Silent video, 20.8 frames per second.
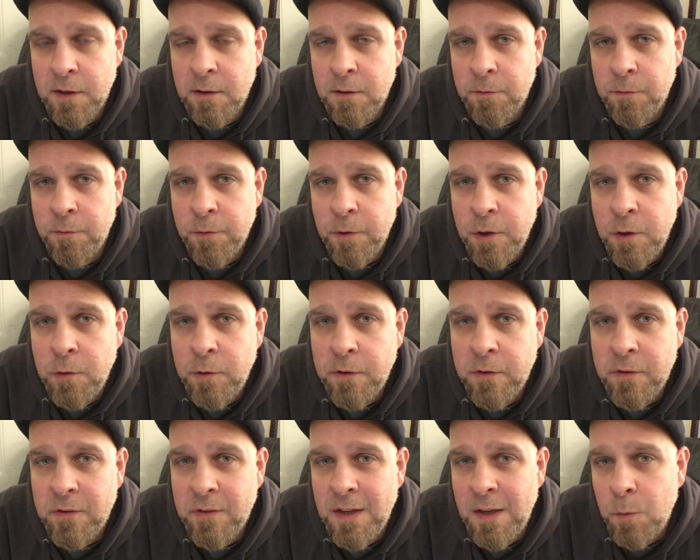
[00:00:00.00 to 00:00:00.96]
for you
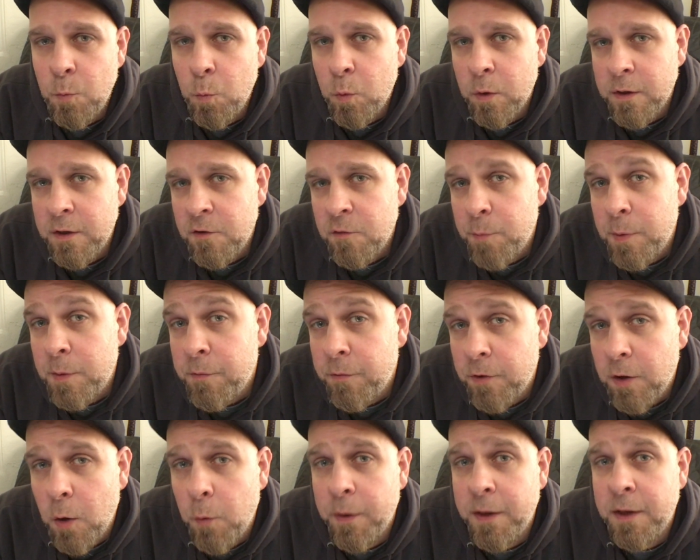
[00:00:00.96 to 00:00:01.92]
to see where you've been
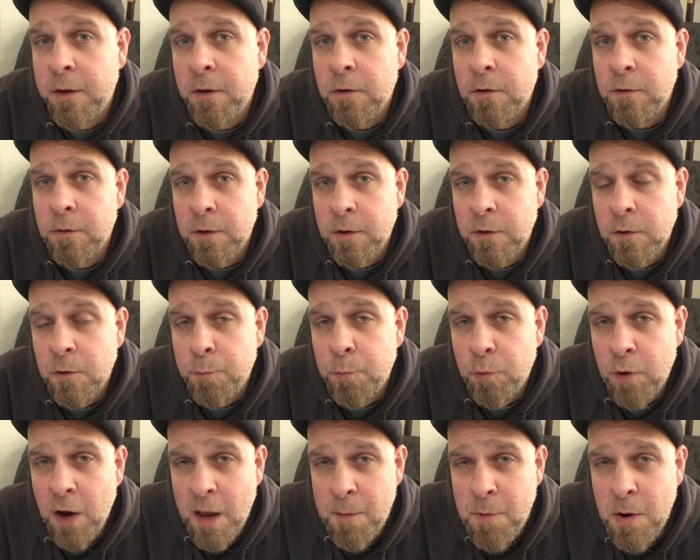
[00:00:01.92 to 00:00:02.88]
flowing your
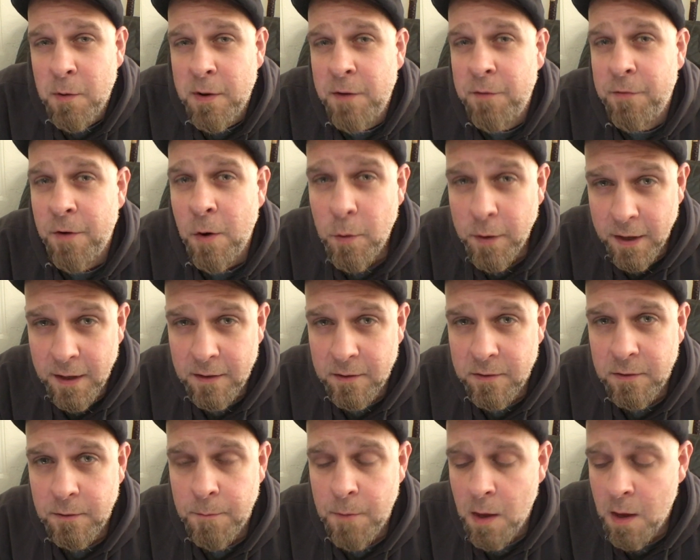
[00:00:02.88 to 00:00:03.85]
primary
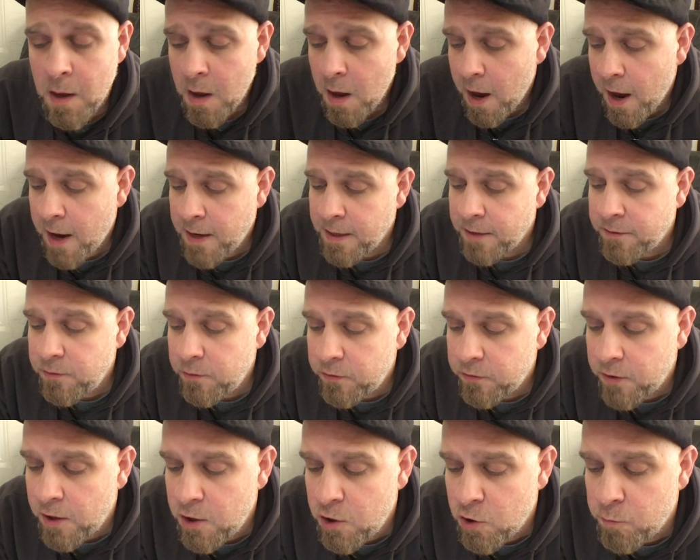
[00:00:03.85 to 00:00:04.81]
focus. And as you
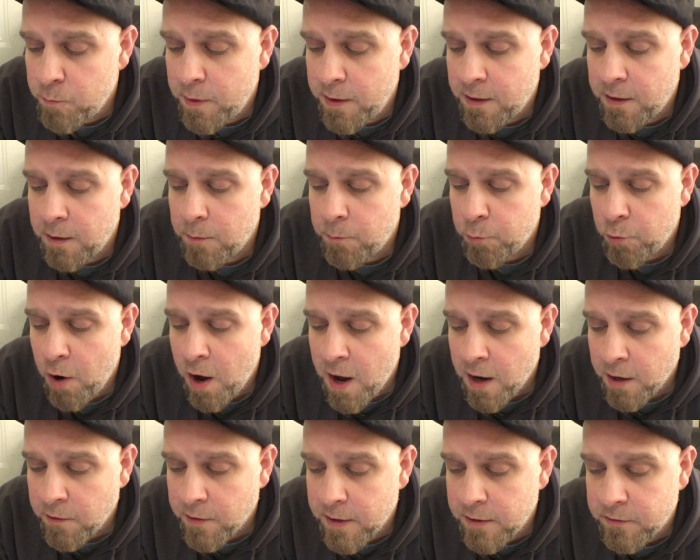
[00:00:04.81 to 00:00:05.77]
say, you're making
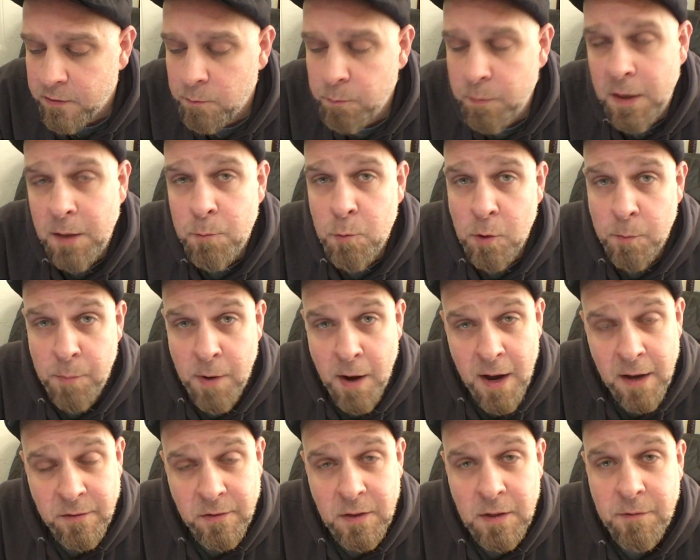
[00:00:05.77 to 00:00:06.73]
progress and being more
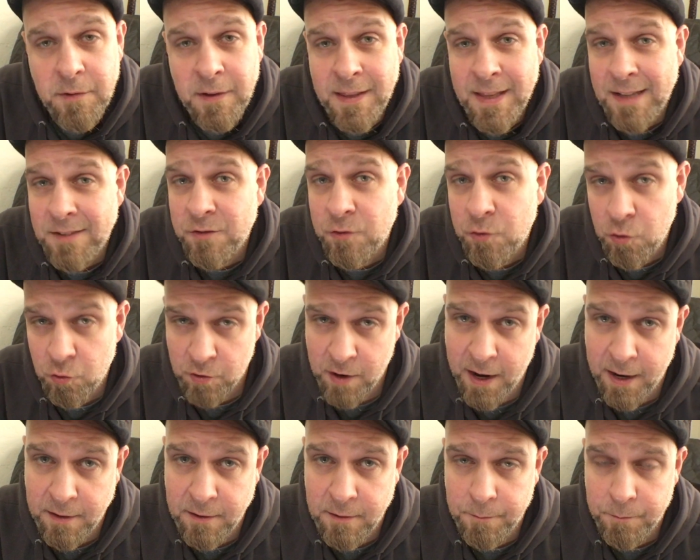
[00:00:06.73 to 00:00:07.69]
positive, and that's
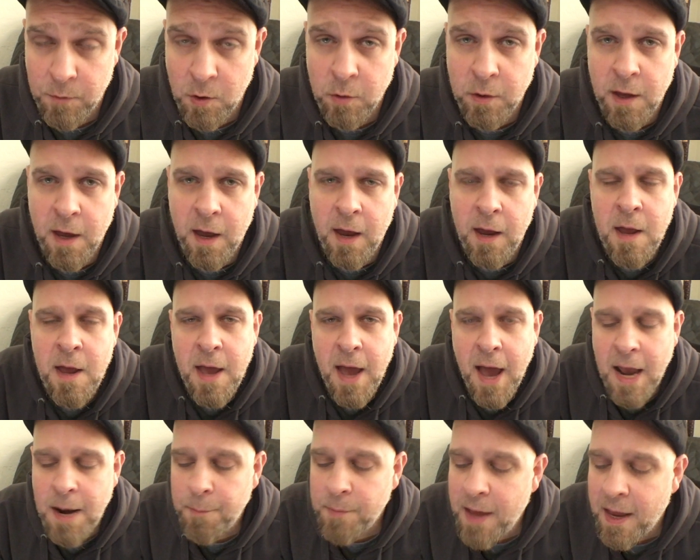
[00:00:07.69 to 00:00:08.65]
great, okay?
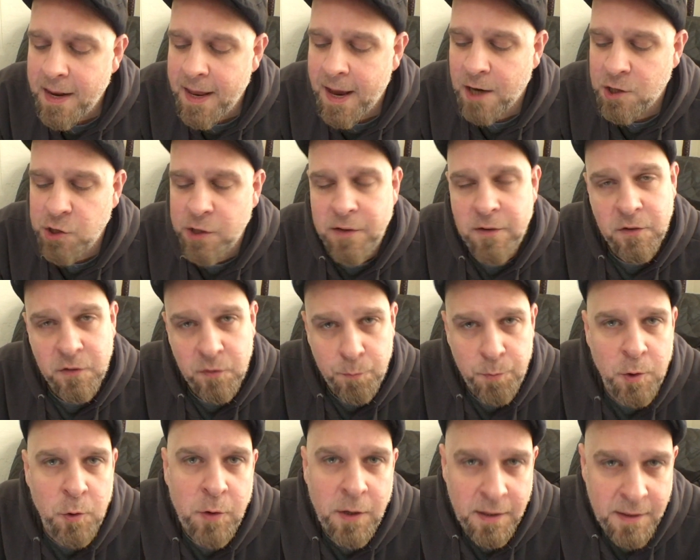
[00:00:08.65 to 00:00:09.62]
And I'm not actually
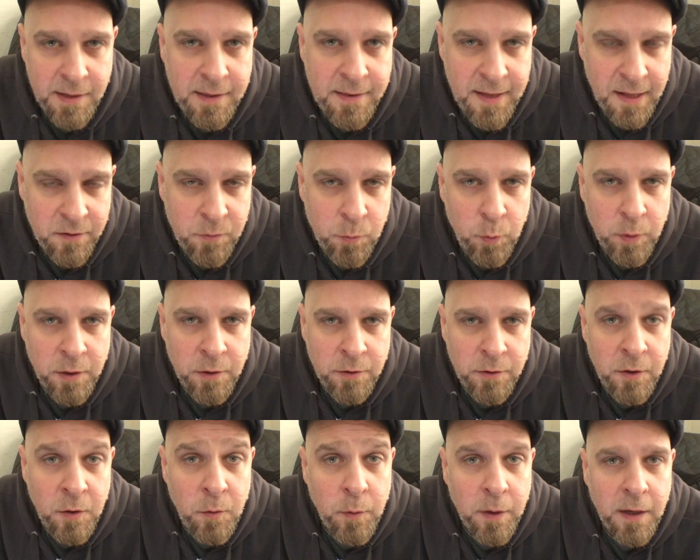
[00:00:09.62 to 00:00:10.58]
disputing that that's what you're
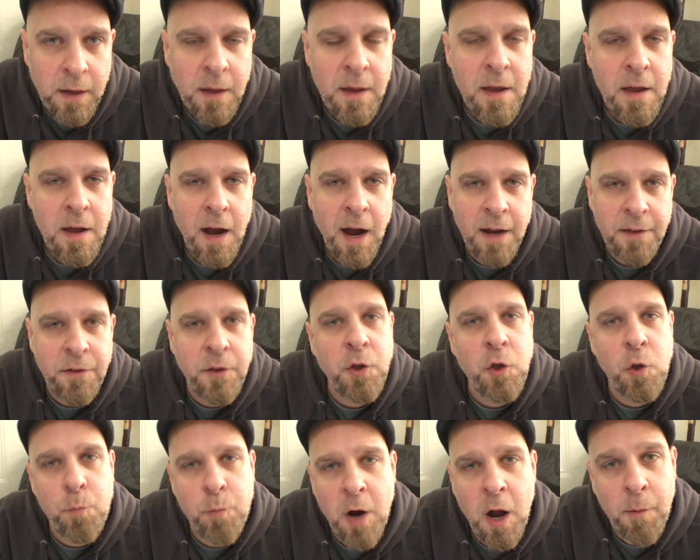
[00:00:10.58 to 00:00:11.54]
doing. I
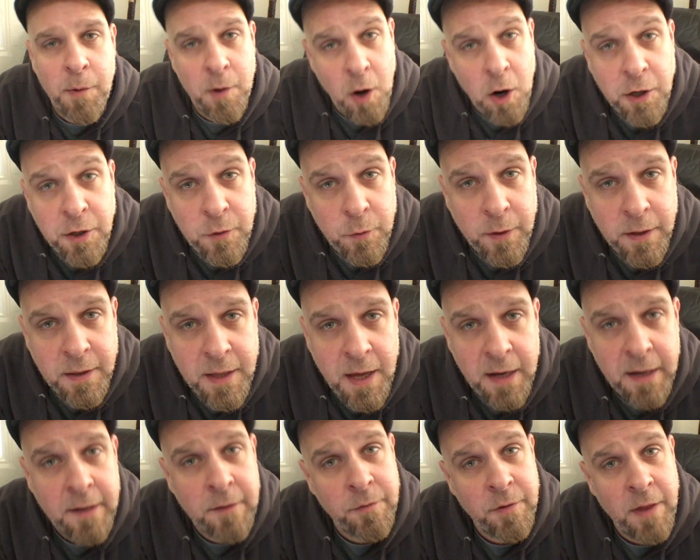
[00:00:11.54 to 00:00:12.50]
think you probably are doing
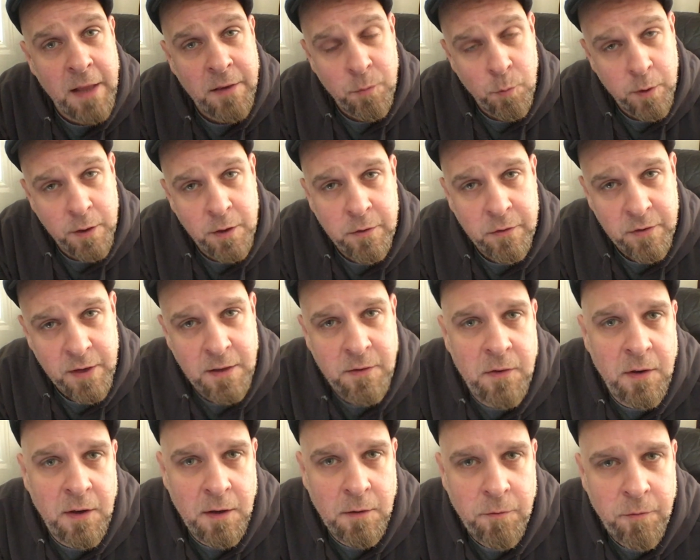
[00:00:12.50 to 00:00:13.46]
that if that's what you're
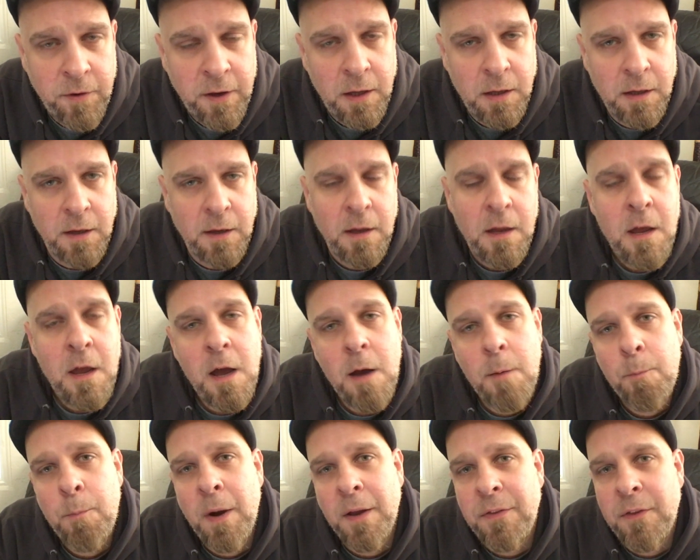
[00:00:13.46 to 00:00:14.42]
sensing and feeling.
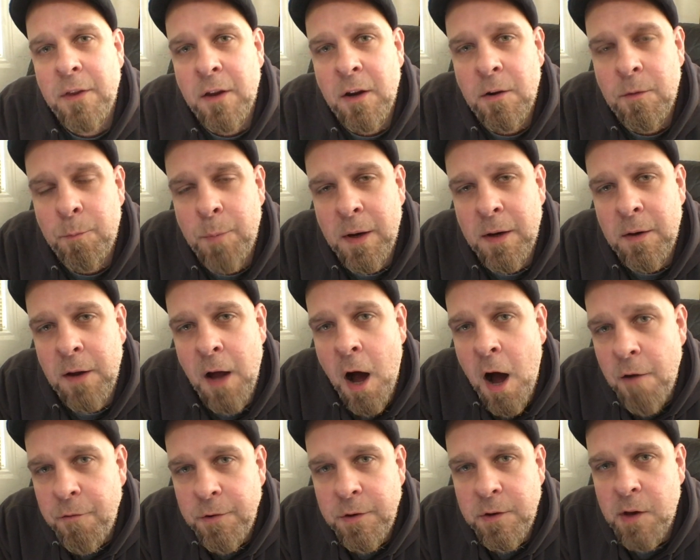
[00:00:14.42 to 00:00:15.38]
But
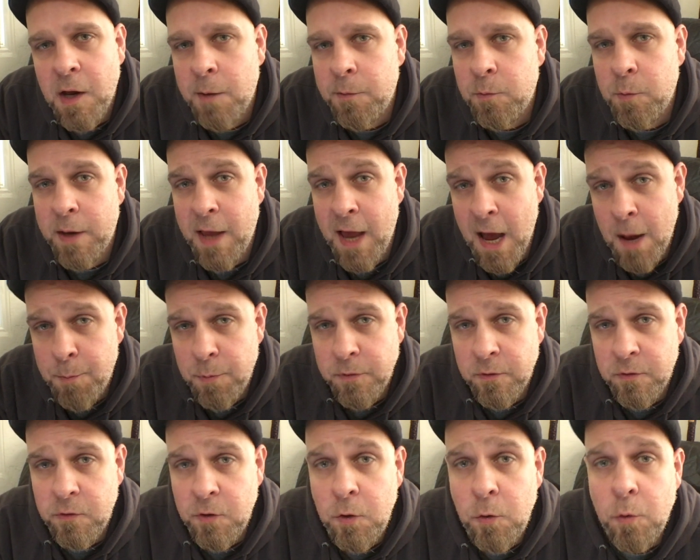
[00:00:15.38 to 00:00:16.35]
oftentimes what
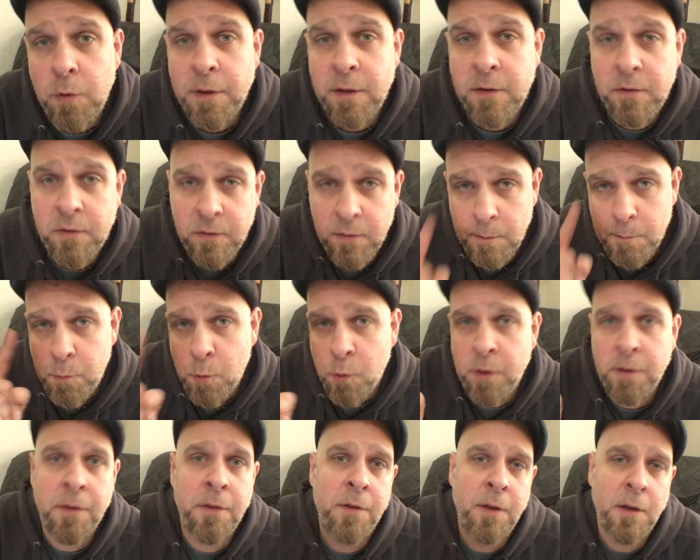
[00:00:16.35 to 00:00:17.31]
happens too, and this is an
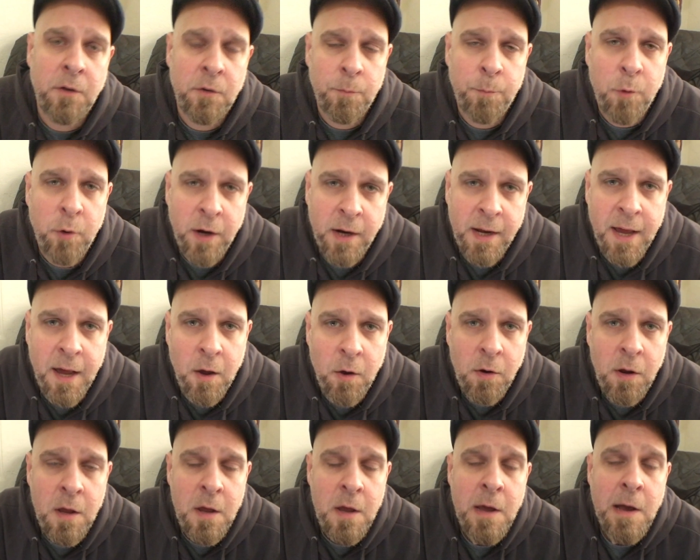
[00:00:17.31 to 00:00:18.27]
important thing to point
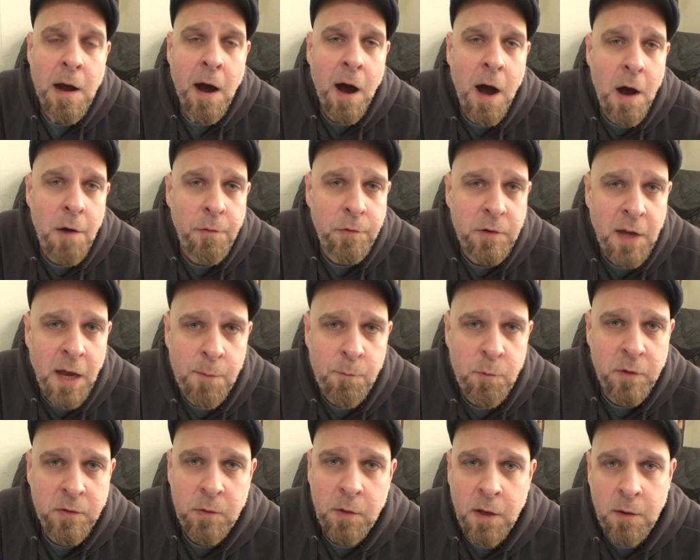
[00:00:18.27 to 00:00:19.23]
out,
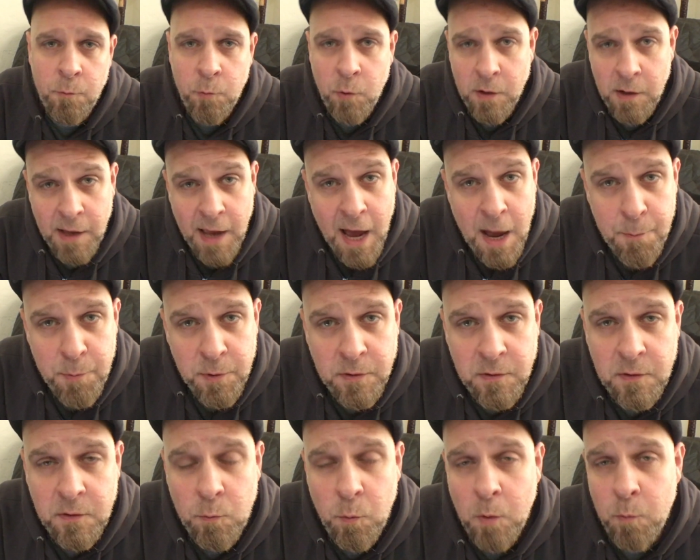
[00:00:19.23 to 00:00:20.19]
oftentimes what
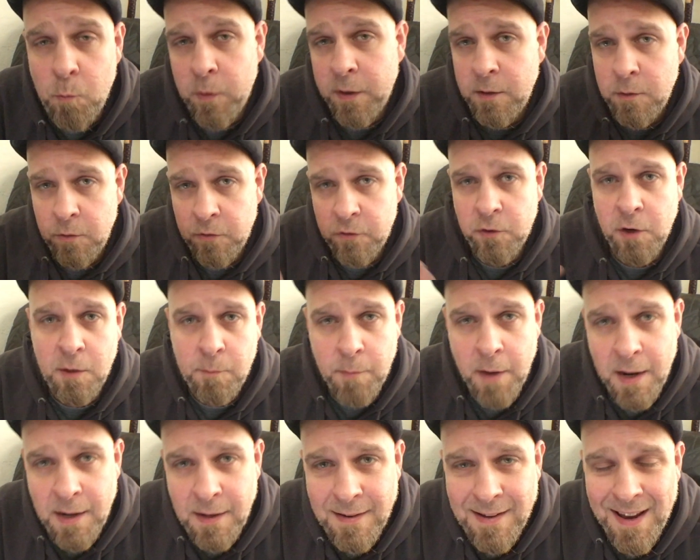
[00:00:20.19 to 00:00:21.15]
happens is when we do start
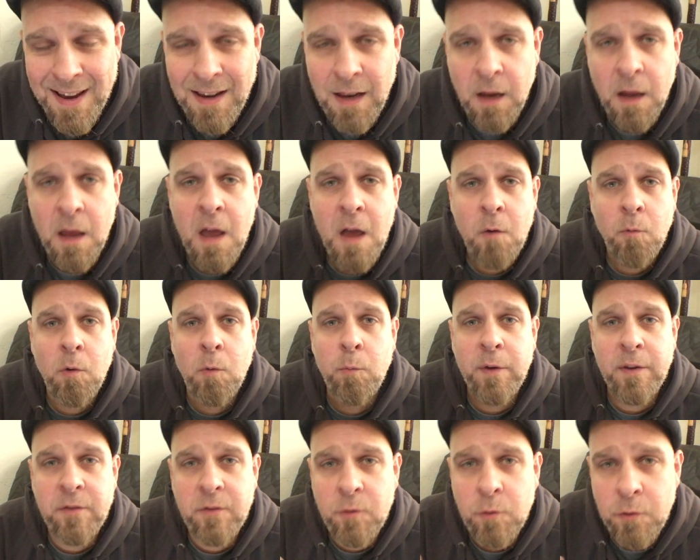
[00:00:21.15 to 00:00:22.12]
meditating, when
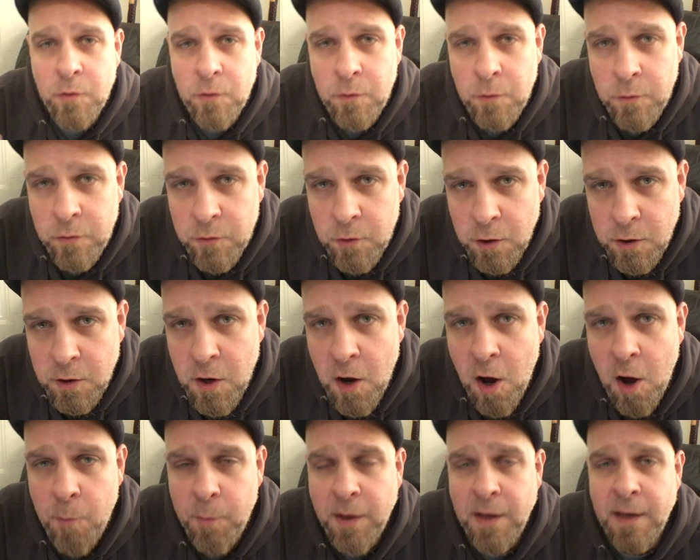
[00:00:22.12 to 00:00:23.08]
we do start
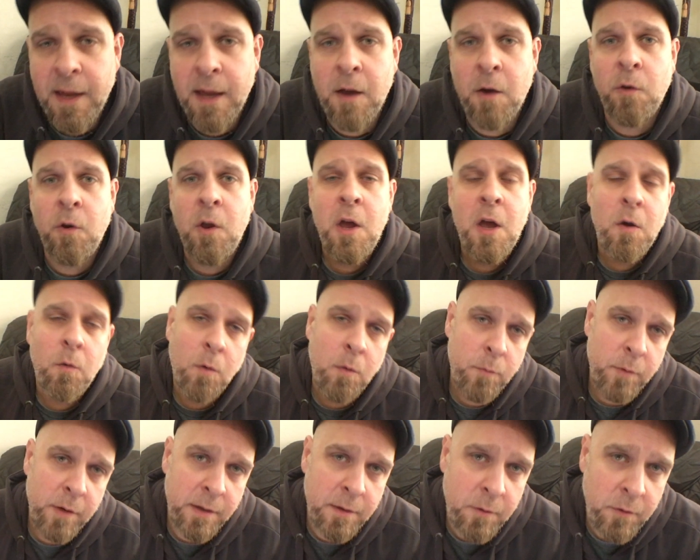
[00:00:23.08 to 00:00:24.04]
calming down,
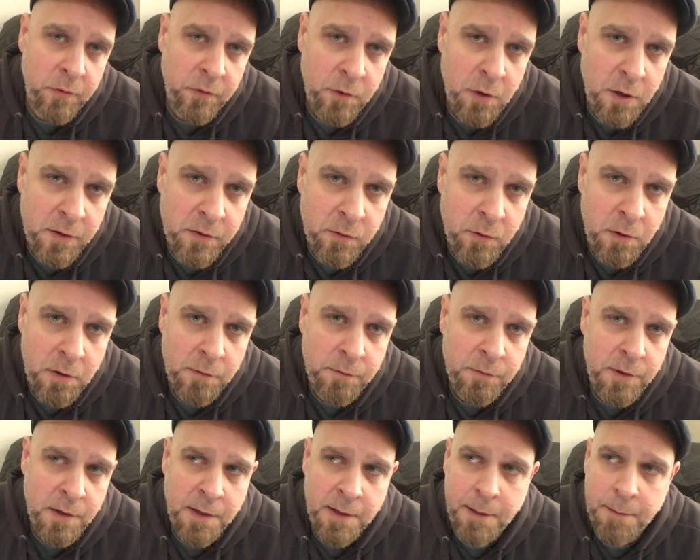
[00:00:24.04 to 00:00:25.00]
when we do start sort
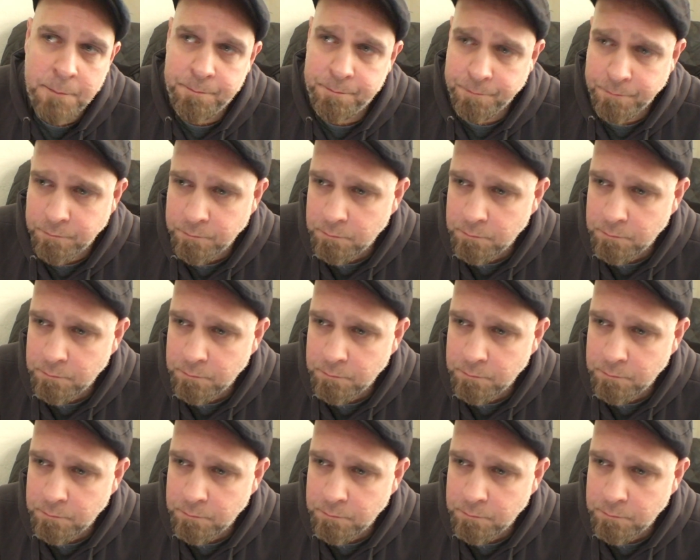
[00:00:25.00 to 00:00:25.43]
of